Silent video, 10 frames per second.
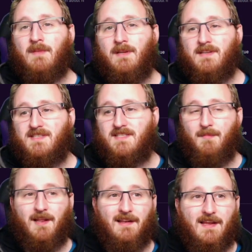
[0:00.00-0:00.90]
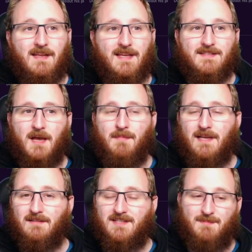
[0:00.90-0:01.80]
Similarly is
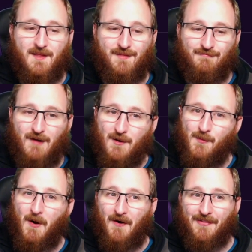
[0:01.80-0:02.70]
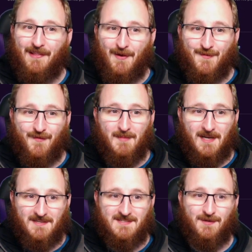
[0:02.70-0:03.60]
Emil Smith-Rowe on loan from
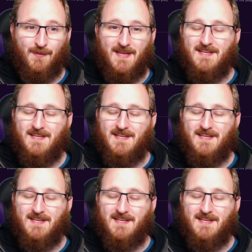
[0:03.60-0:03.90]
Arsenal.